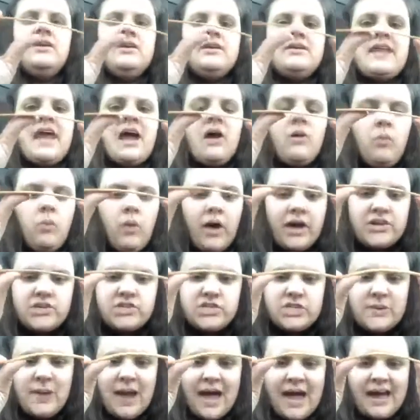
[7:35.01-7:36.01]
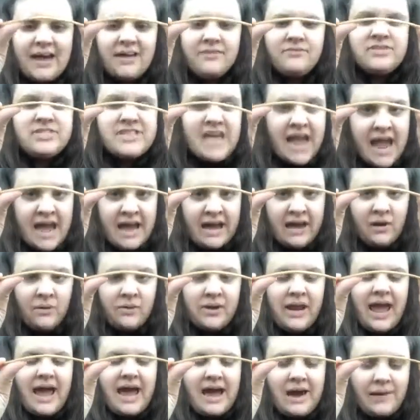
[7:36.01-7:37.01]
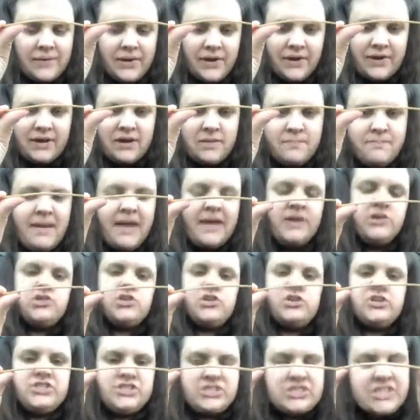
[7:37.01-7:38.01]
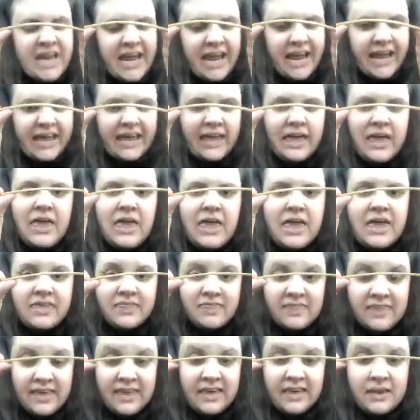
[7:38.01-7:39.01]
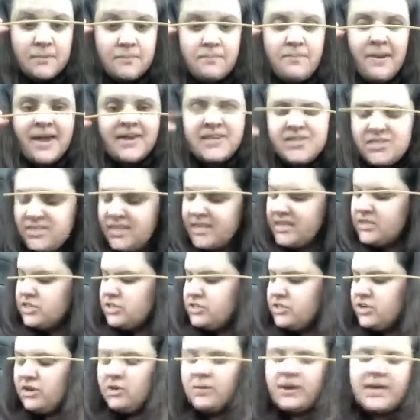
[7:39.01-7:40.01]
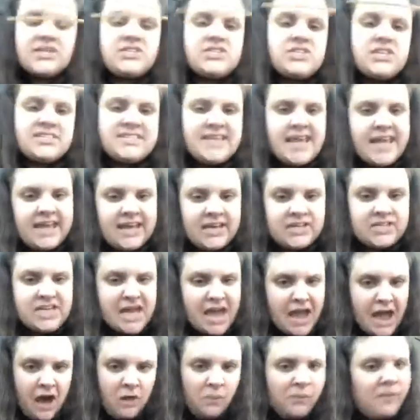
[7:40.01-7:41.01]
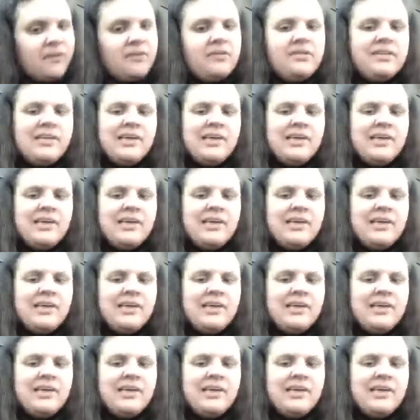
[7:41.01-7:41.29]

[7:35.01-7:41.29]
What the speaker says: Now, once you have down how you're going to bend your stick, the best thing to do is to take a towel.